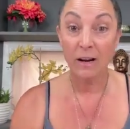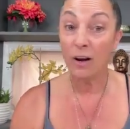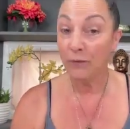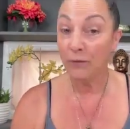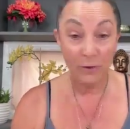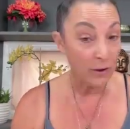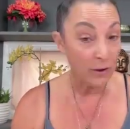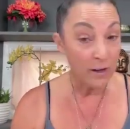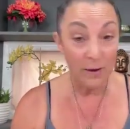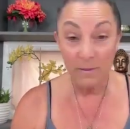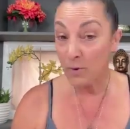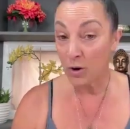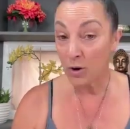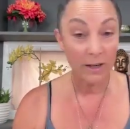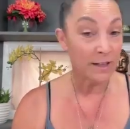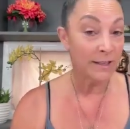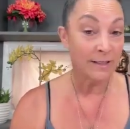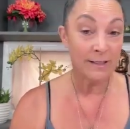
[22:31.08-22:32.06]
said, affiliate
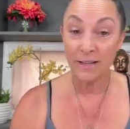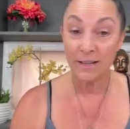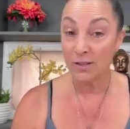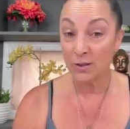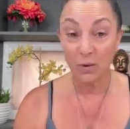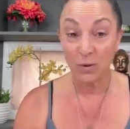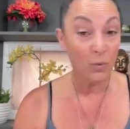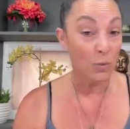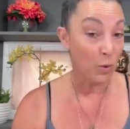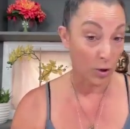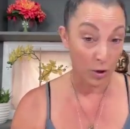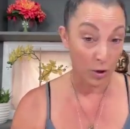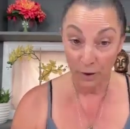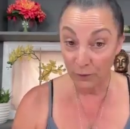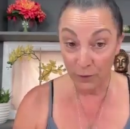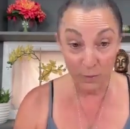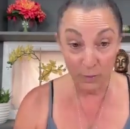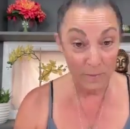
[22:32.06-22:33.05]
marketing doesn't
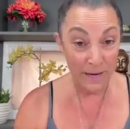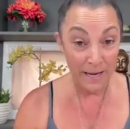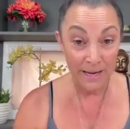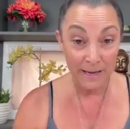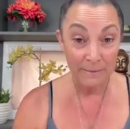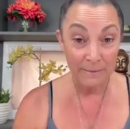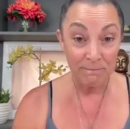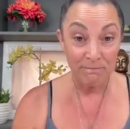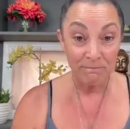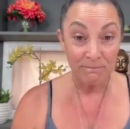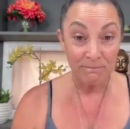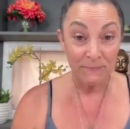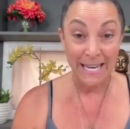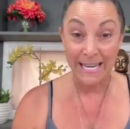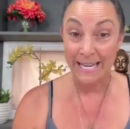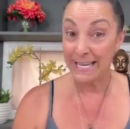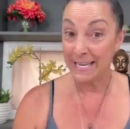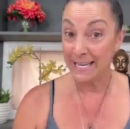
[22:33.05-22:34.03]
work for me.
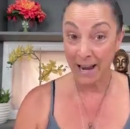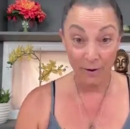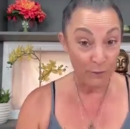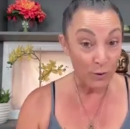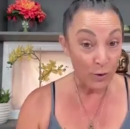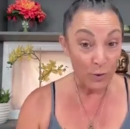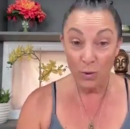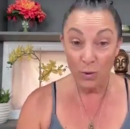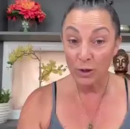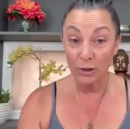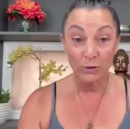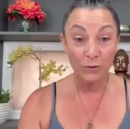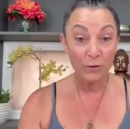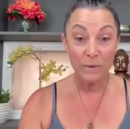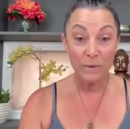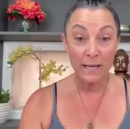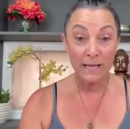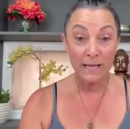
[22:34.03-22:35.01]
It never worked
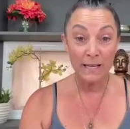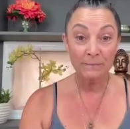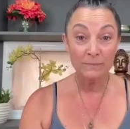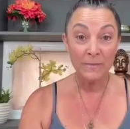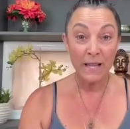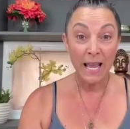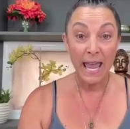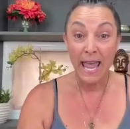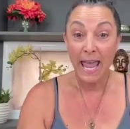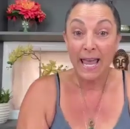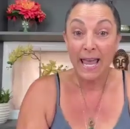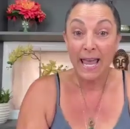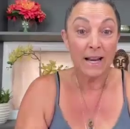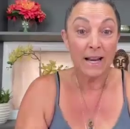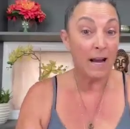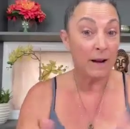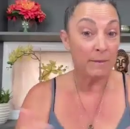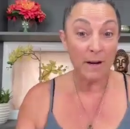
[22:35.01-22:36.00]
for me.
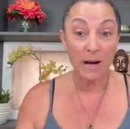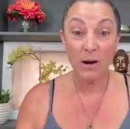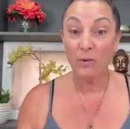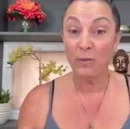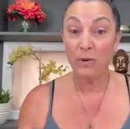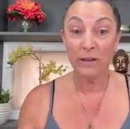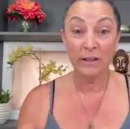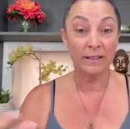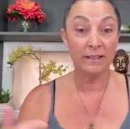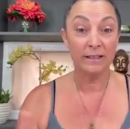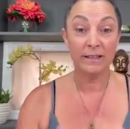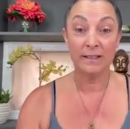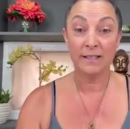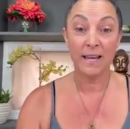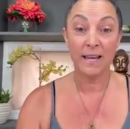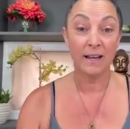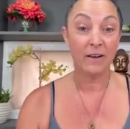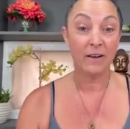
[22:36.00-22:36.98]
And I'm not willing
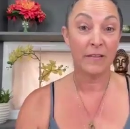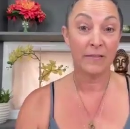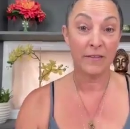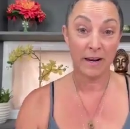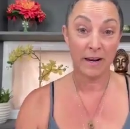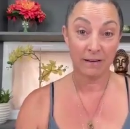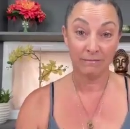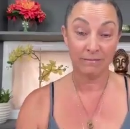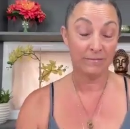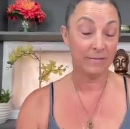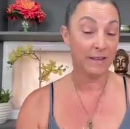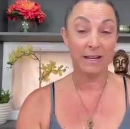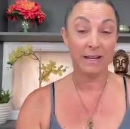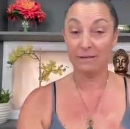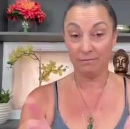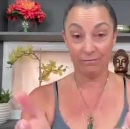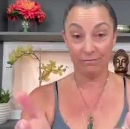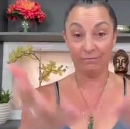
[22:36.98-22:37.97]
to take on
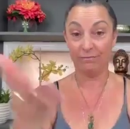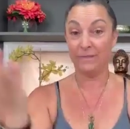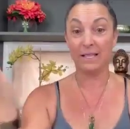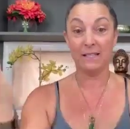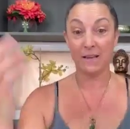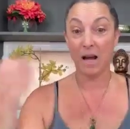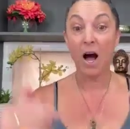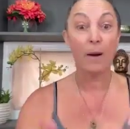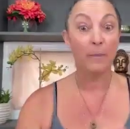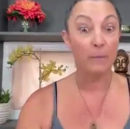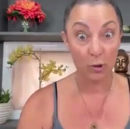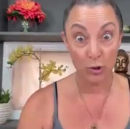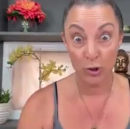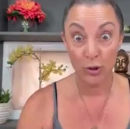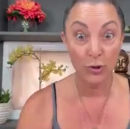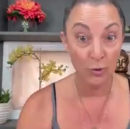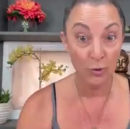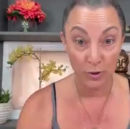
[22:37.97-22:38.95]
this
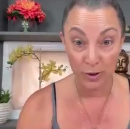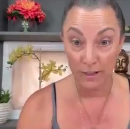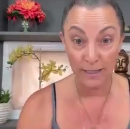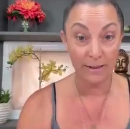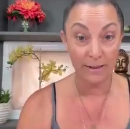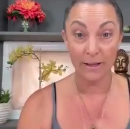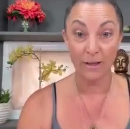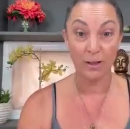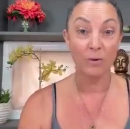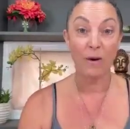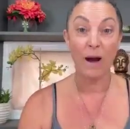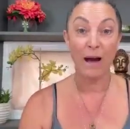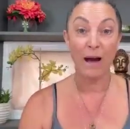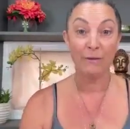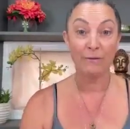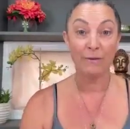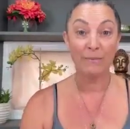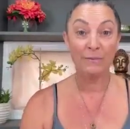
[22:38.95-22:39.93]
opportunity that you
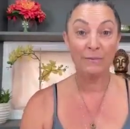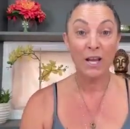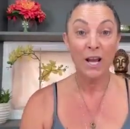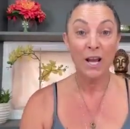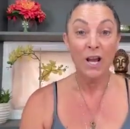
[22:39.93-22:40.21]
have.